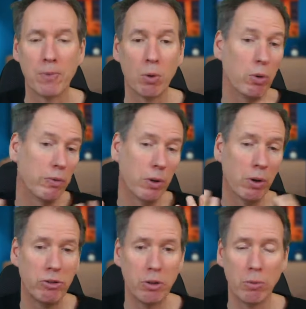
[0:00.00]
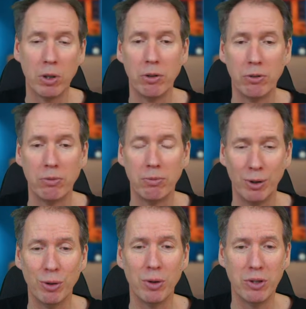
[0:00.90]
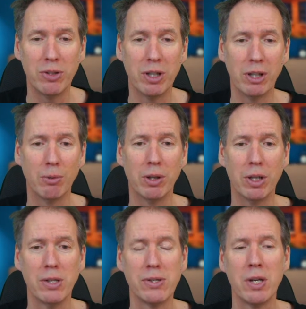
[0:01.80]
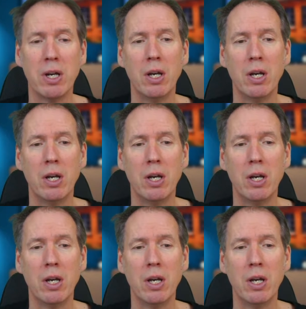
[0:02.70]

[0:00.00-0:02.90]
or if you are someone who is dealing with this,